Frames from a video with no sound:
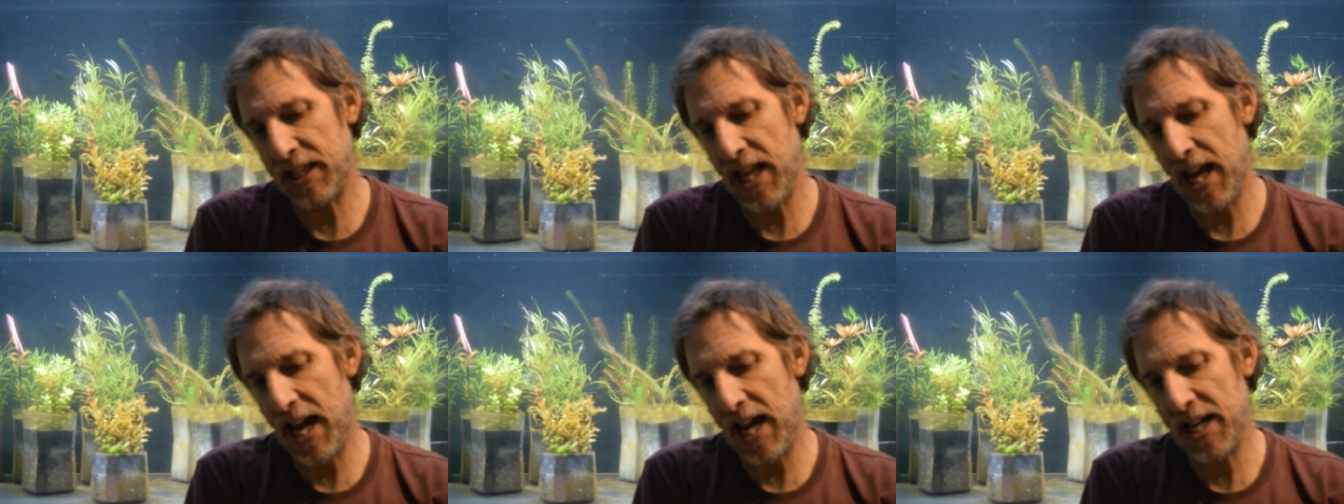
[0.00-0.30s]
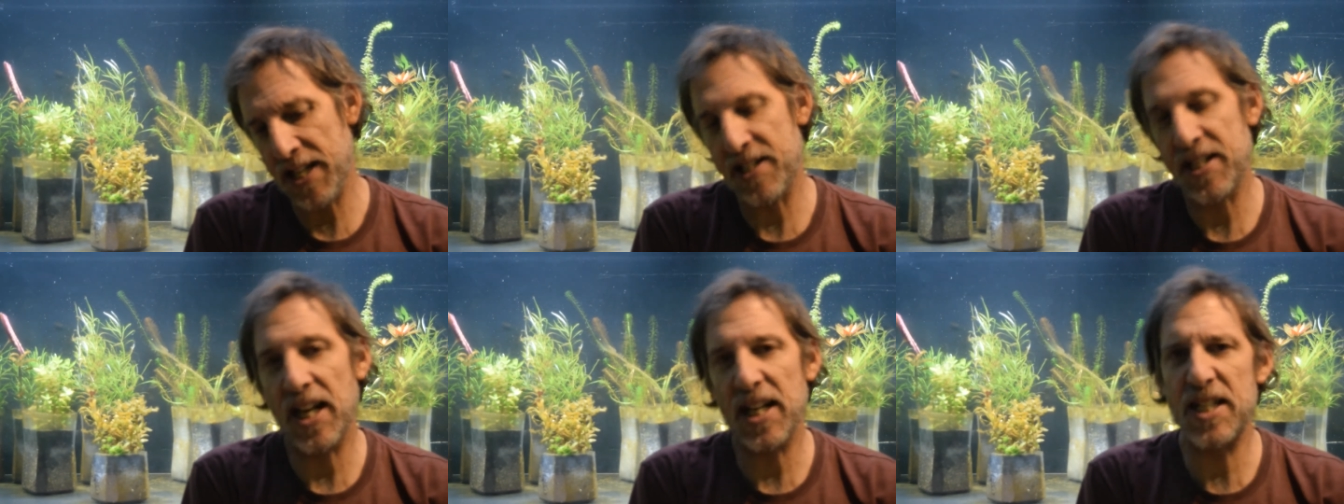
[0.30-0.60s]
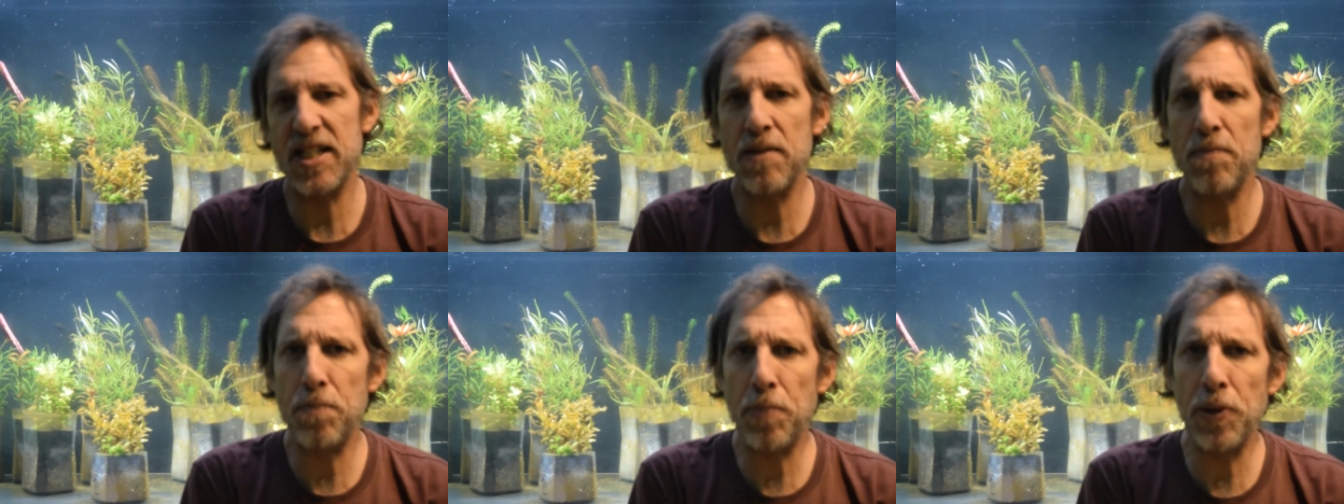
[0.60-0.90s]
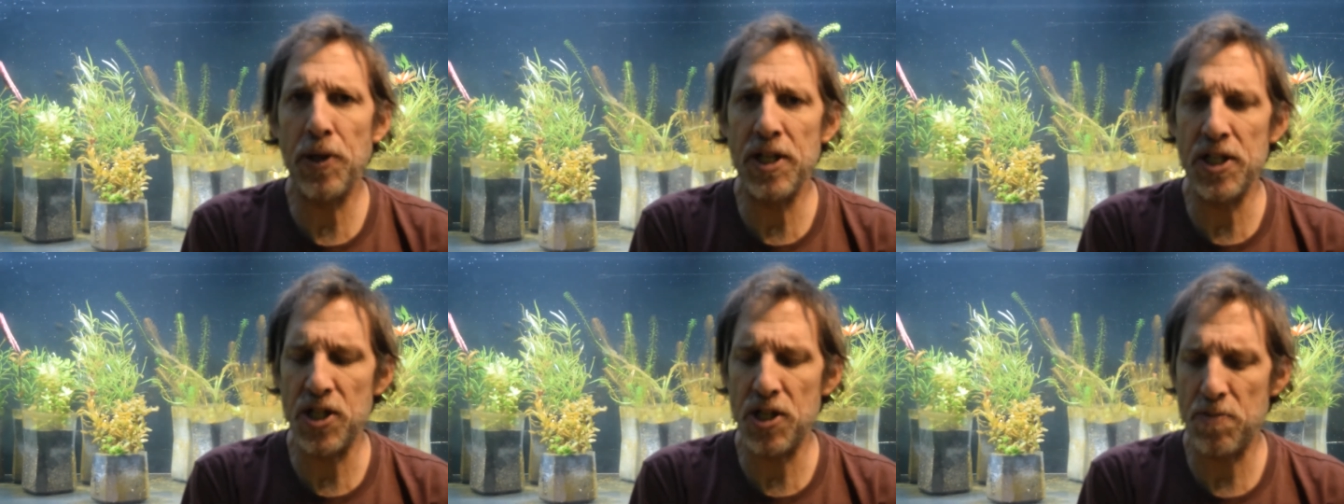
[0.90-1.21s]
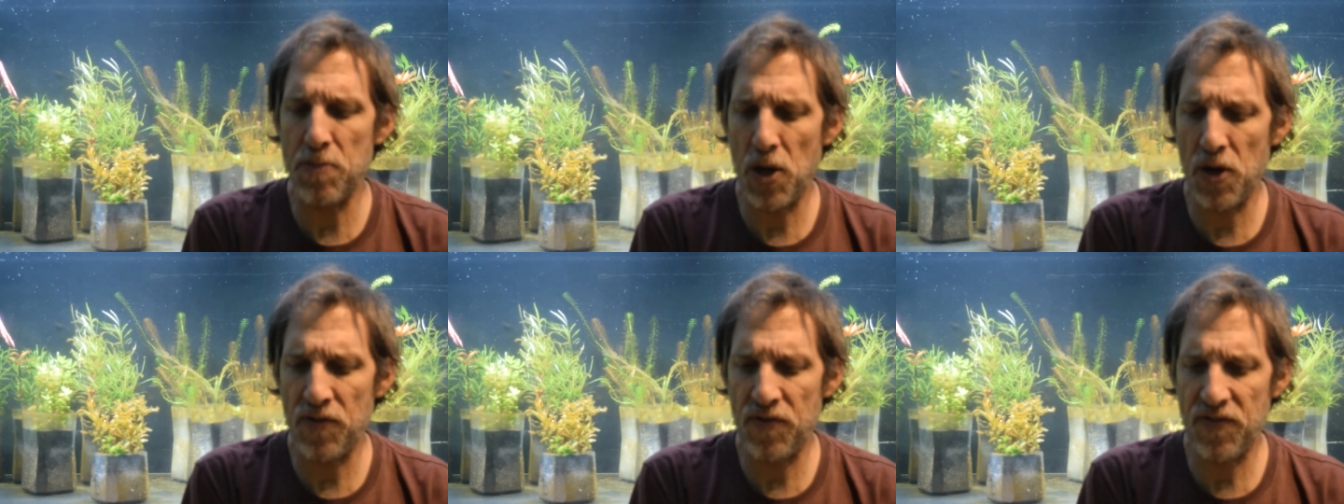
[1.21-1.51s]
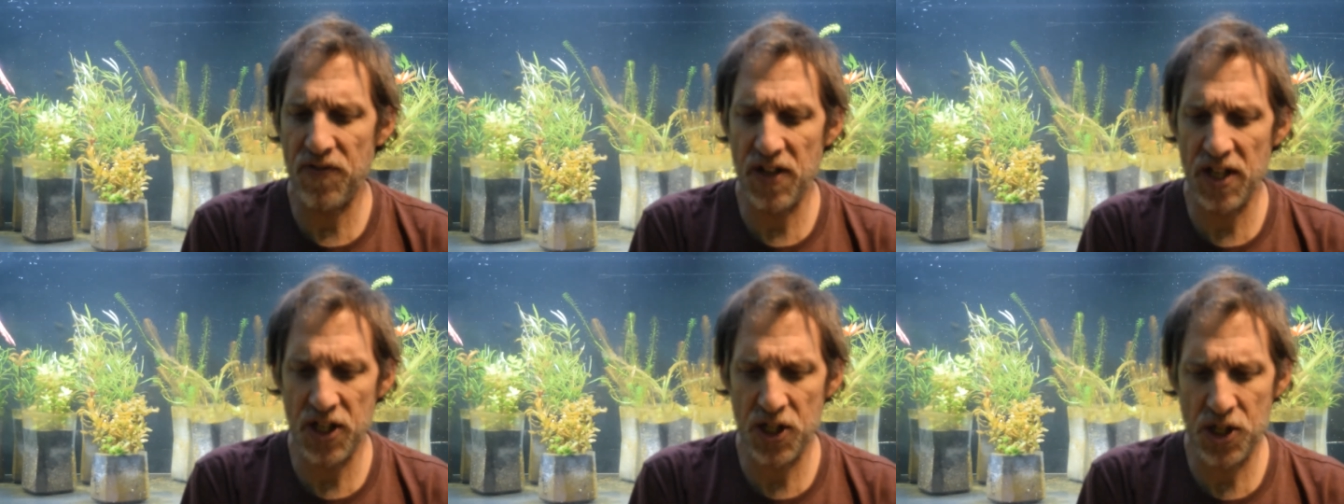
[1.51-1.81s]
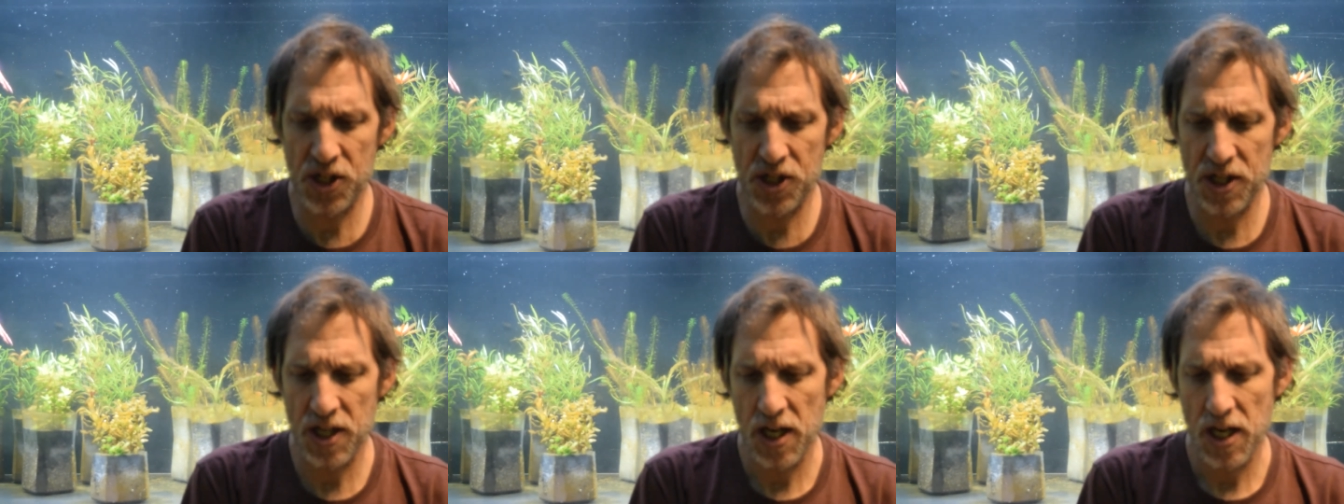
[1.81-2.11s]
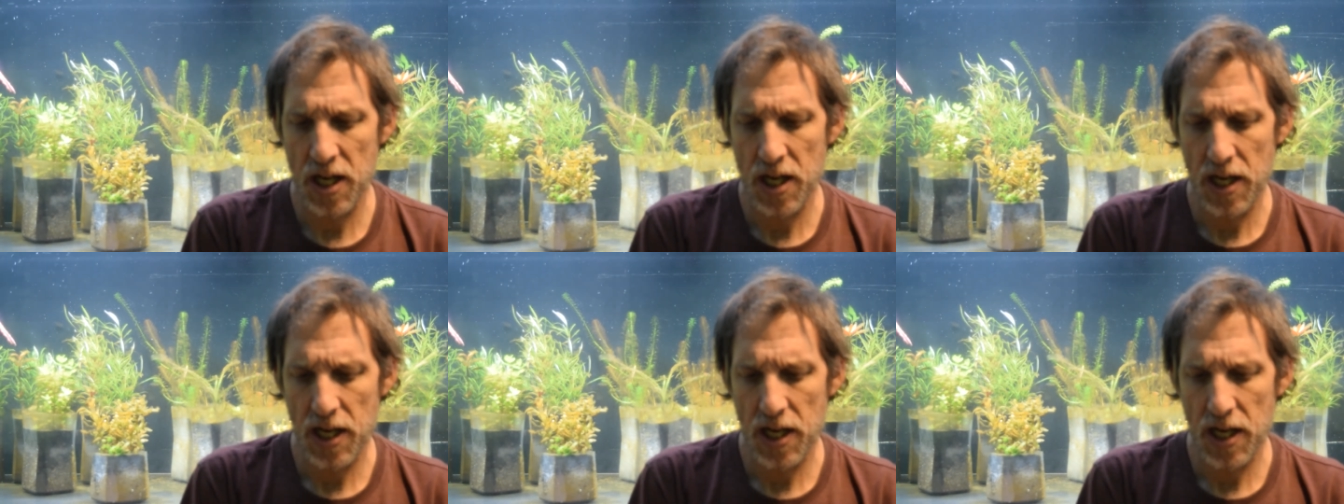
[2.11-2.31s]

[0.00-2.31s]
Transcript: that. It's got some pretty small fish.